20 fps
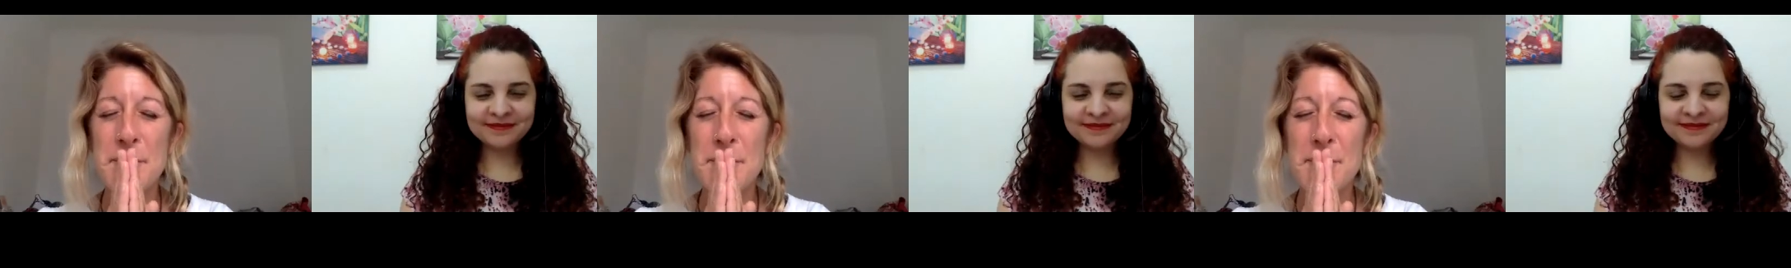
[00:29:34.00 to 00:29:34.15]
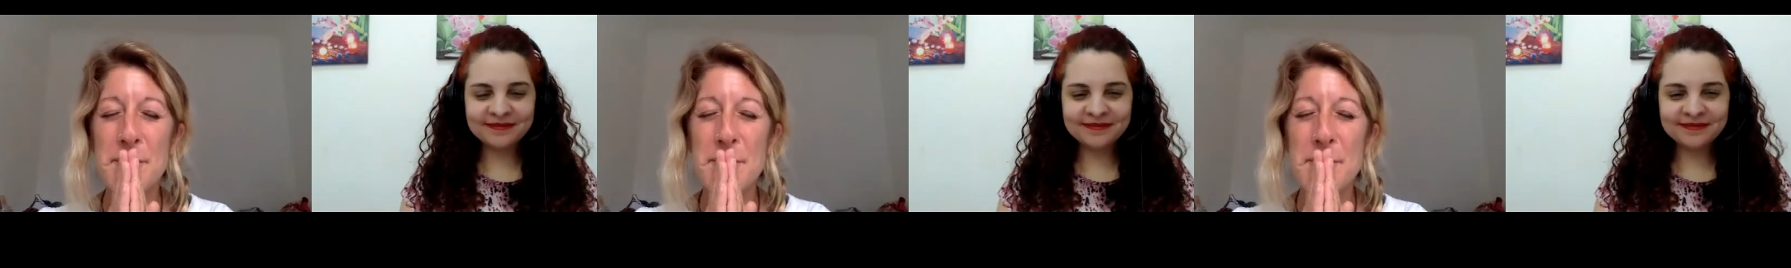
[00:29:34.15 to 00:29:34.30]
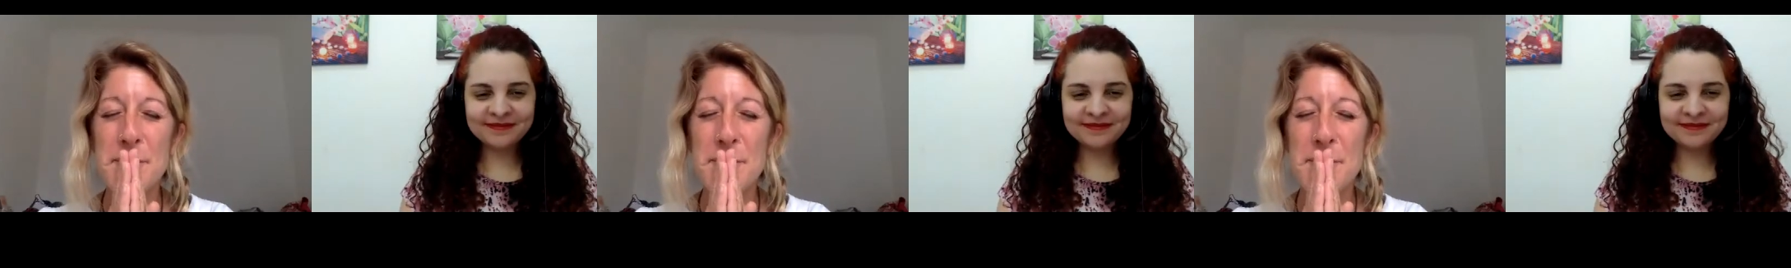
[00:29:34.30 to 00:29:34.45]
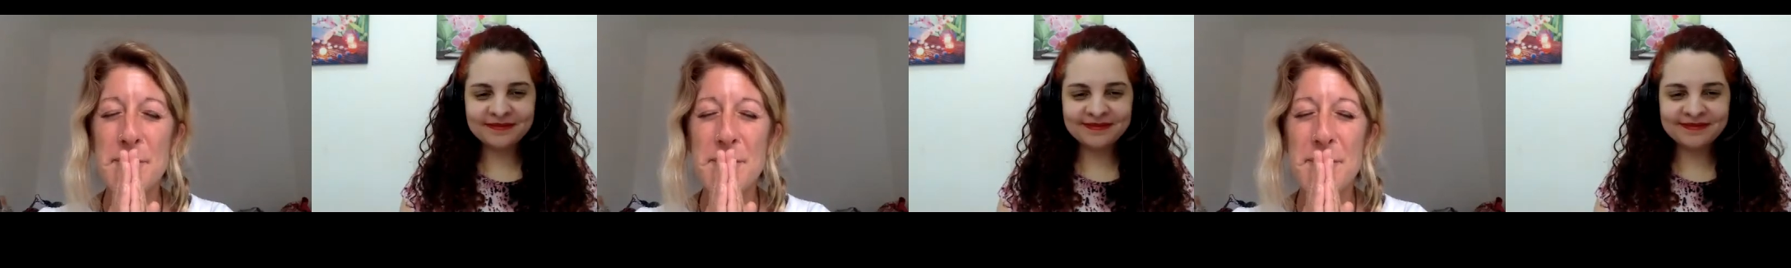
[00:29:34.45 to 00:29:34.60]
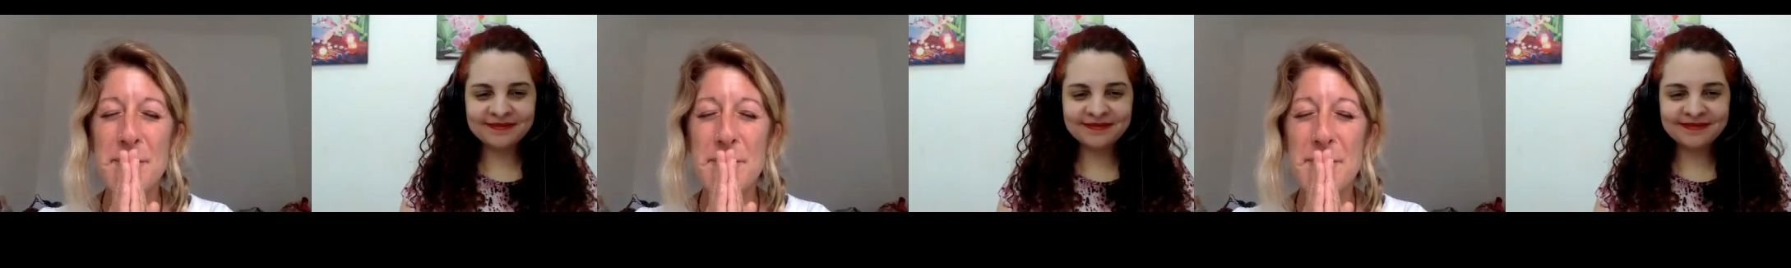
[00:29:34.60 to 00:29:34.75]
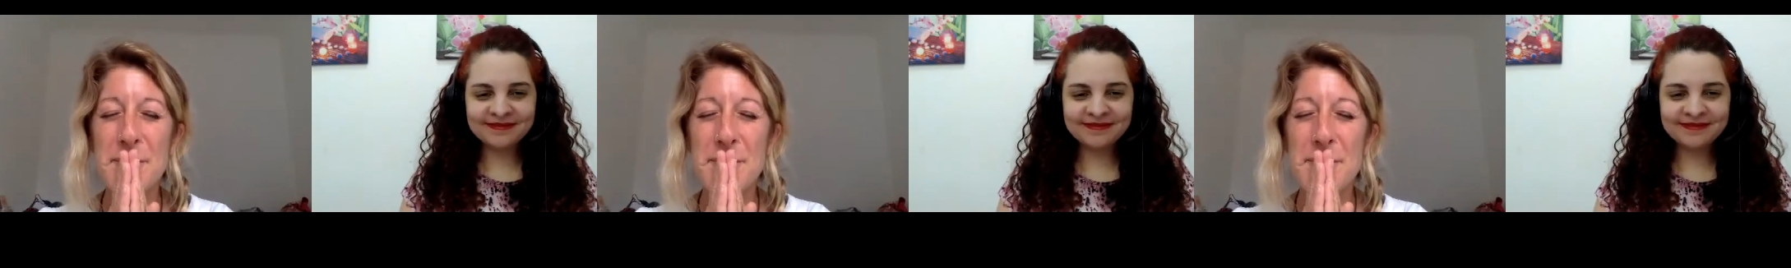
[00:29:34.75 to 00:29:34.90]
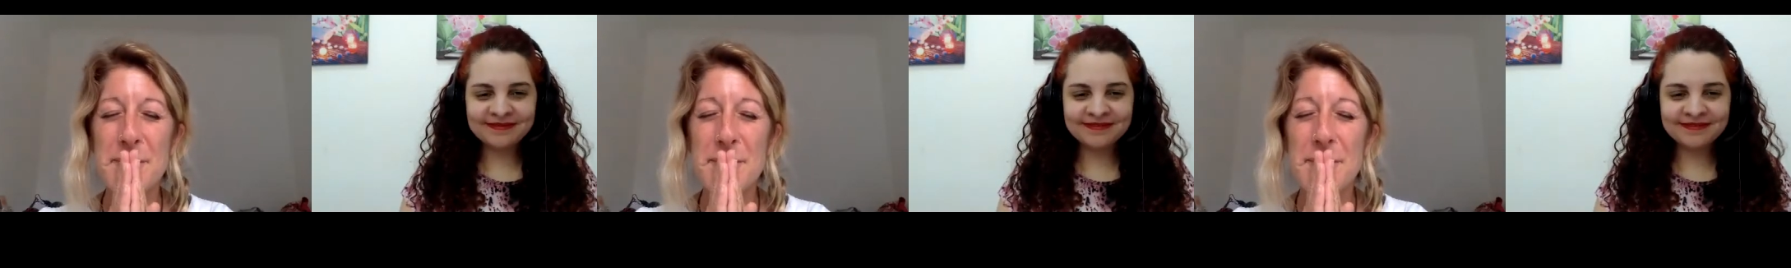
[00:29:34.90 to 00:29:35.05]

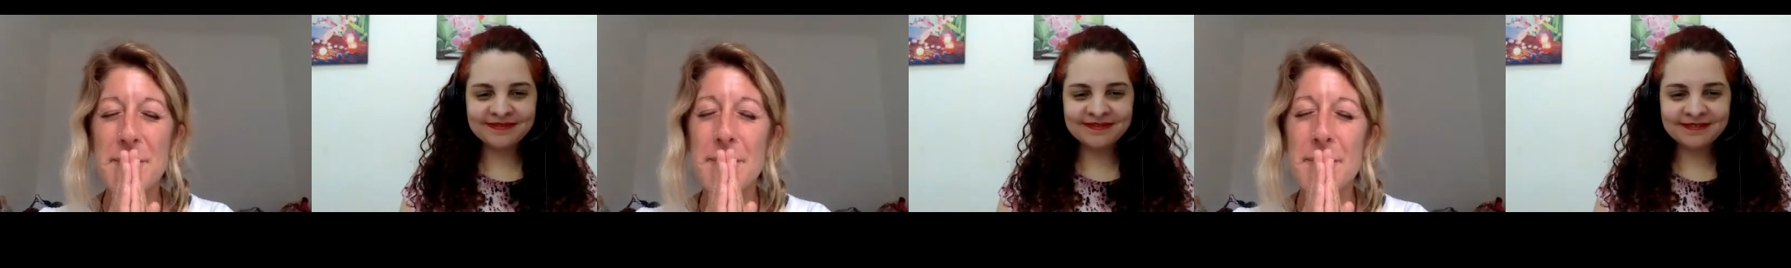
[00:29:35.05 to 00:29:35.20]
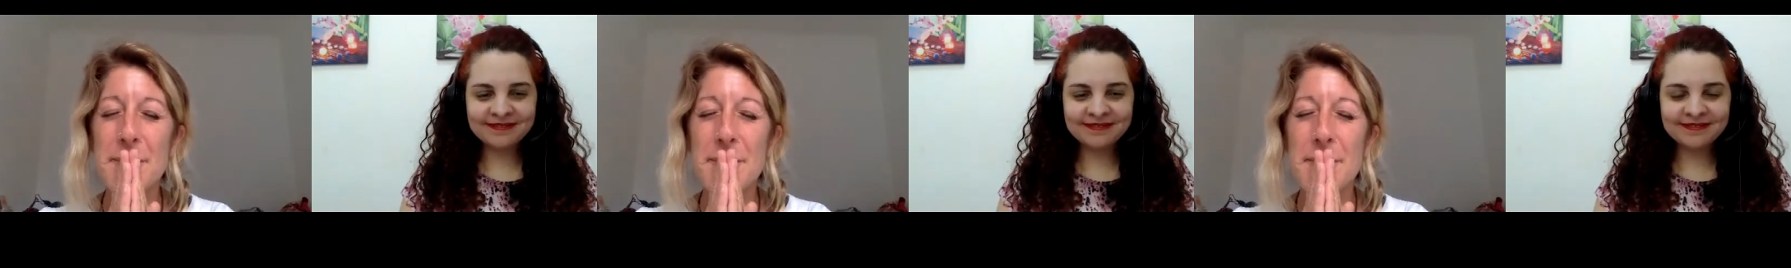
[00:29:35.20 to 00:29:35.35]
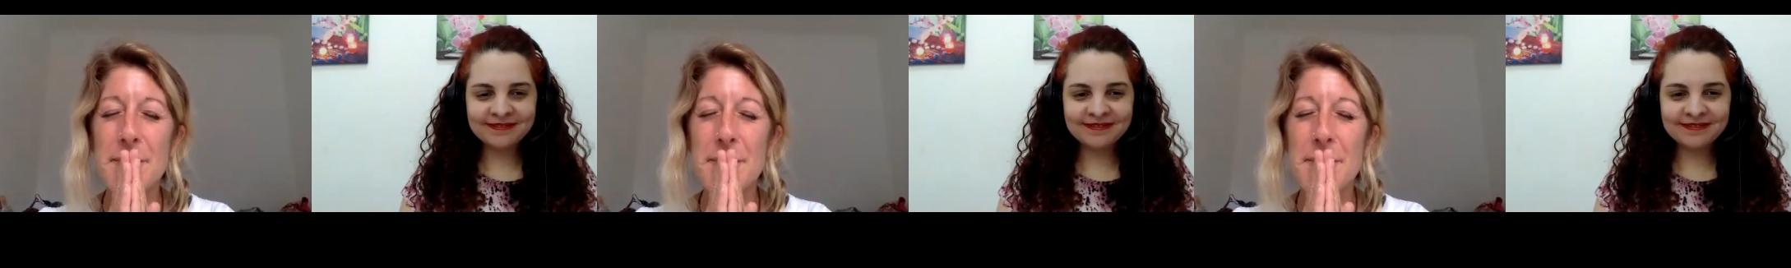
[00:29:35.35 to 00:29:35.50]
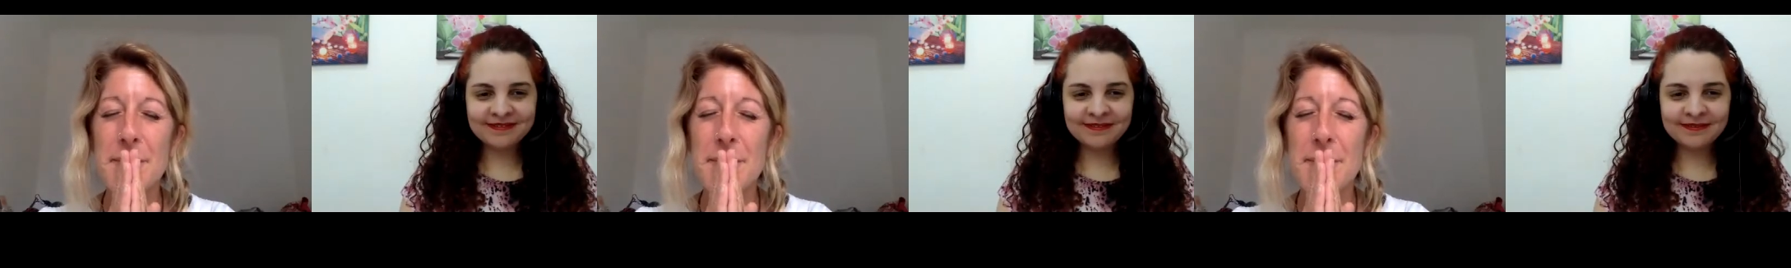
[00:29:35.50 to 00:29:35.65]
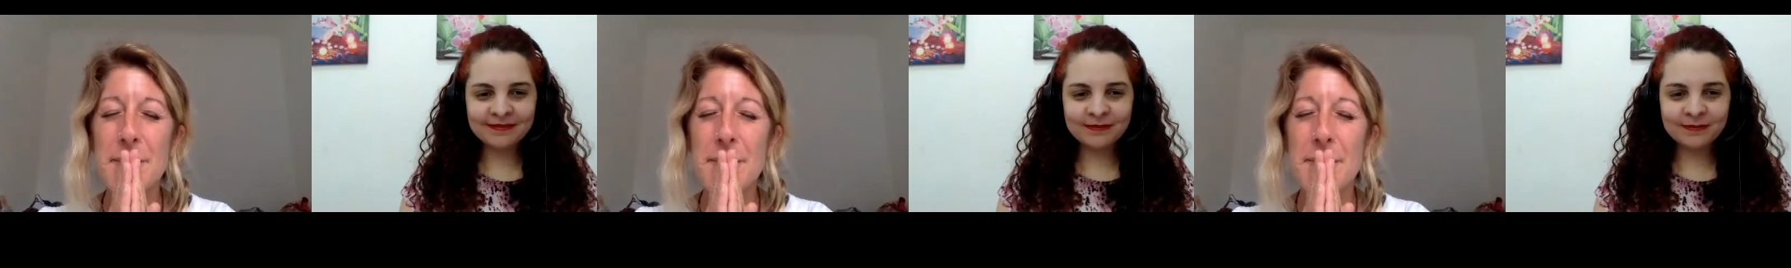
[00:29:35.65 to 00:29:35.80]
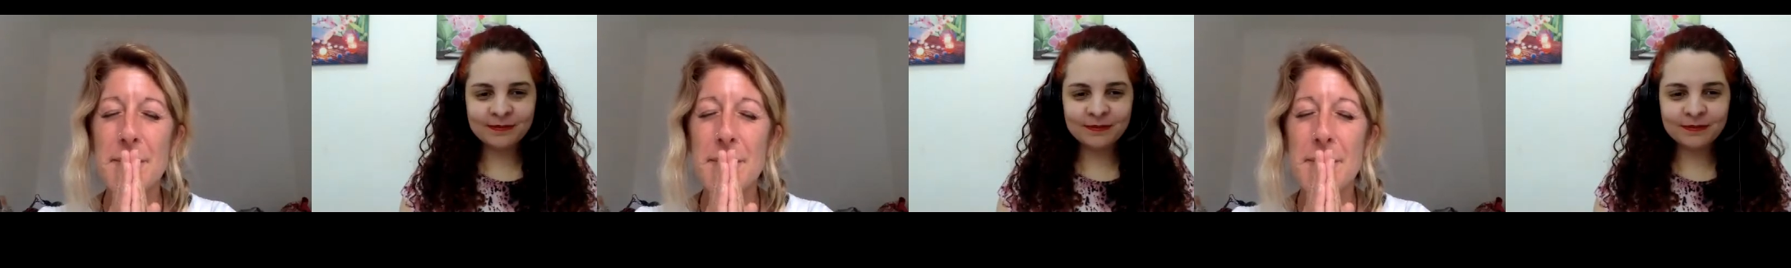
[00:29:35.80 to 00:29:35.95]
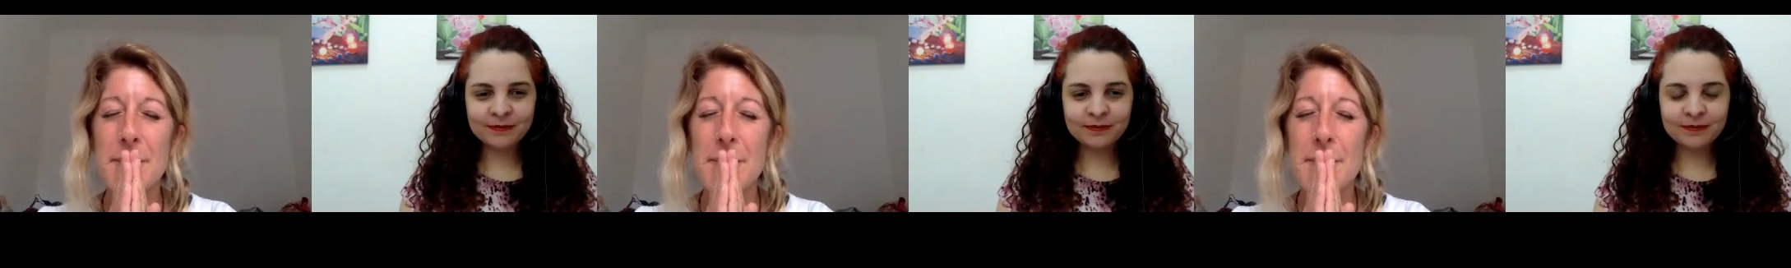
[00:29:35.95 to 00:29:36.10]

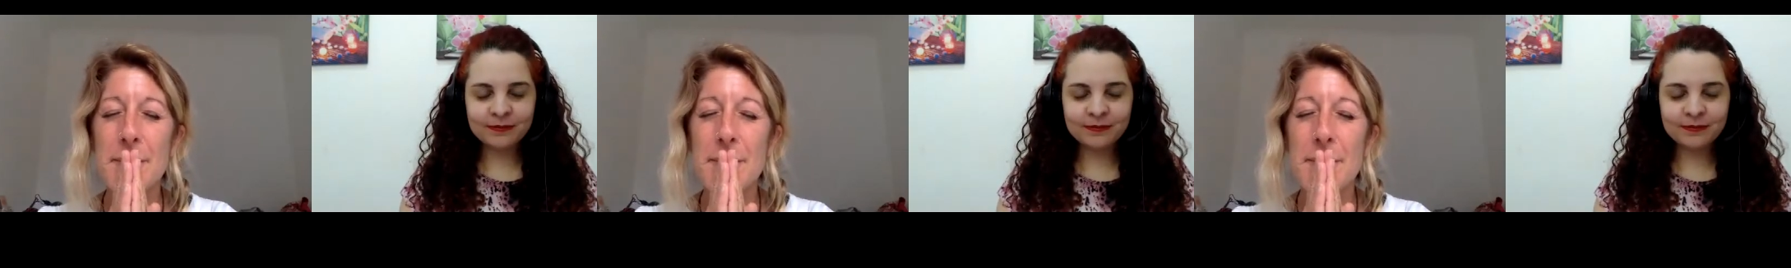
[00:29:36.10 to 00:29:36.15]
Nobody speaks.